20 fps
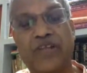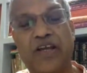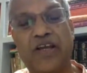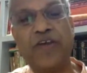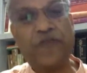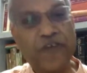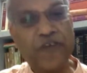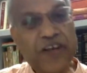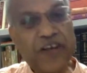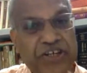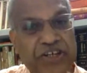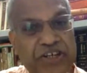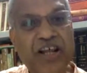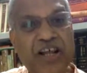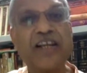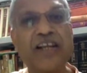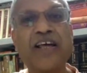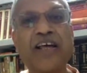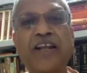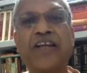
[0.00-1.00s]
a
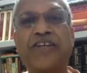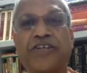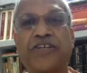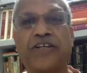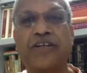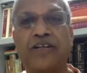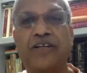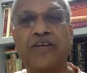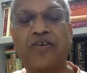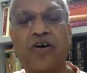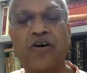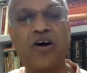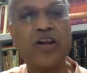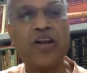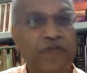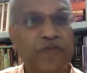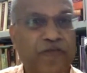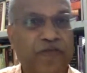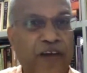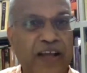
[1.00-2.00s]
fictional narration or
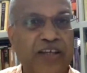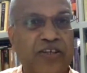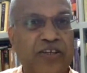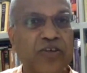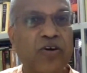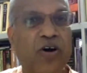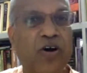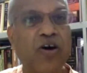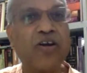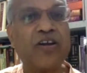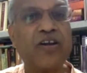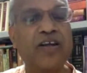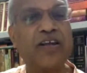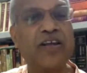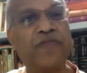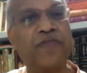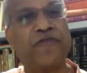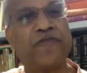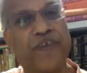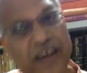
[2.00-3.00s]

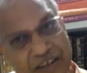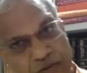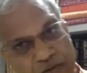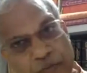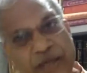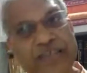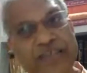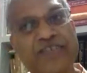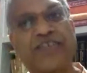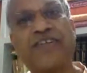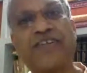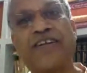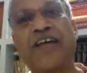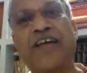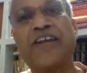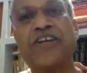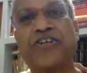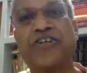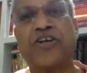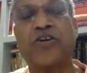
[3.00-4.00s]
effect-based
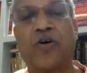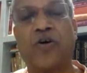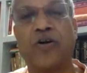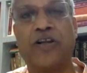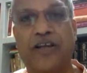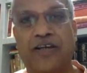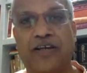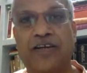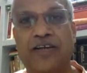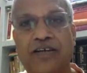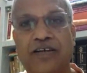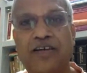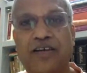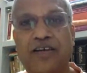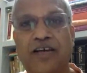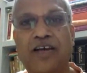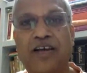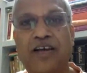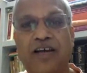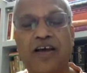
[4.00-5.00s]
narration only,
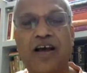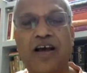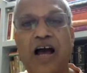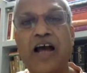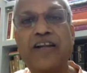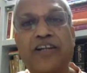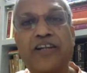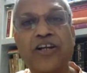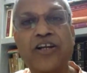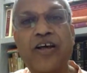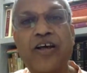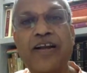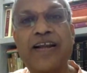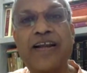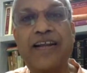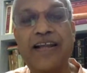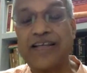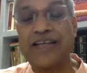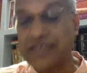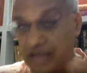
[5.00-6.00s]
until or
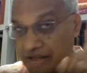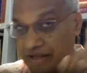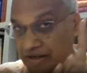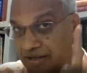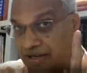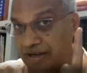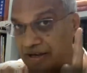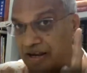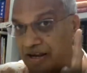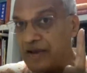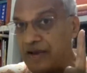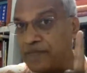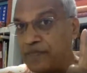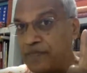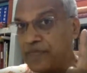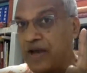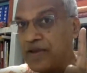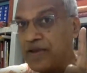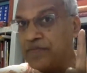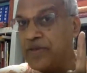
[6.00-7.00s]
unless. And here
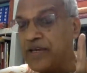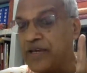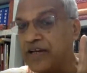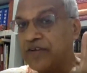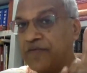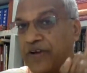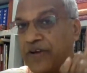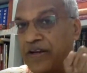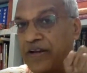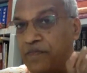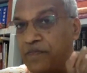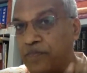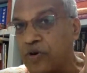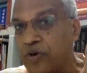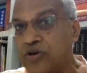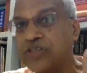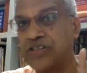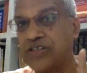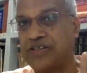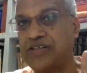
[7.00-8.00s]
I make it very
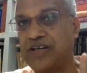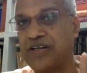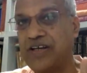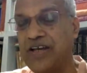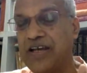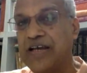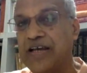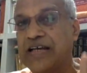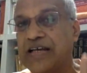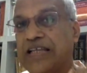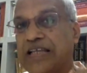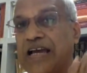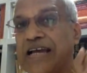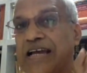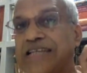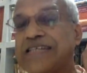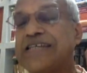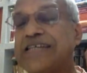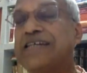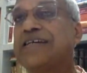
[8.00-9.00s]
important
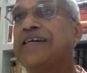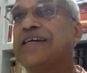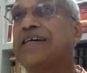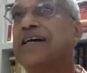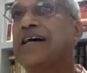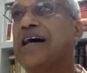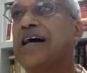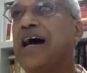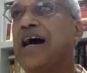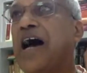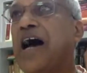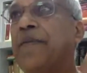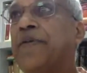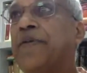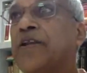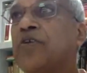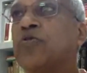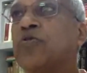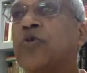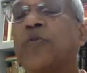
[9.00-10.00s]
that
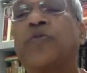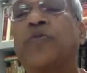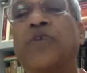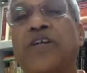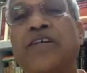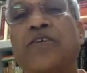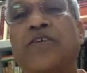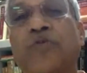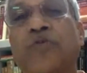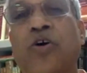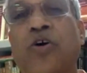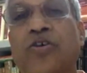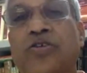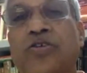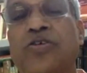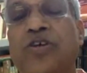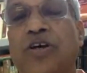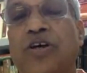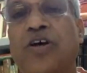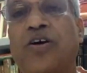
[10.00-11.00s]
Abhinavgupta it was
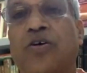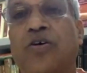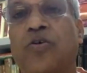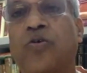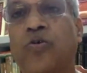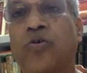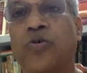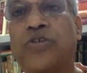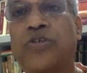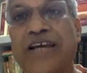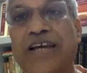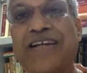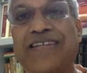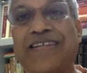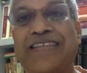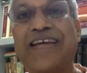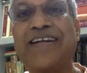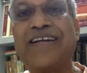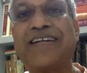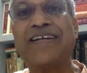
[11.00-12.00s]
who said
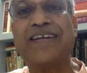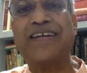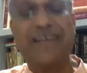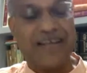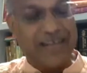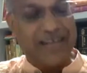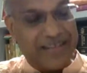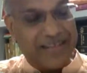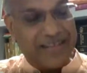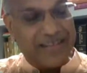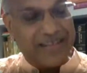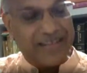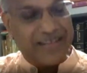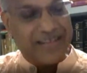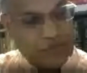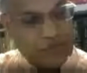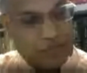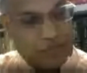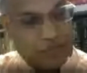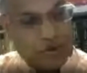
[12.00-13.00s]
that
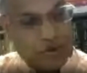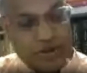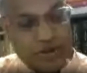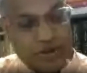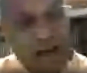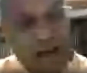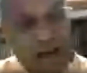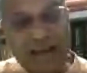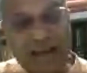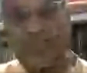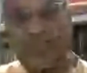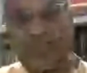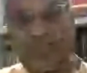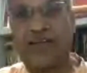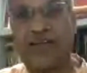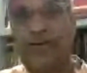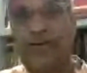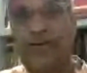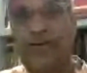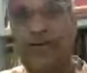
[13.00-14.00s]
this
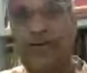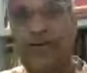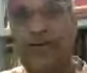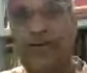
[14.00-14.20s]
Purusharth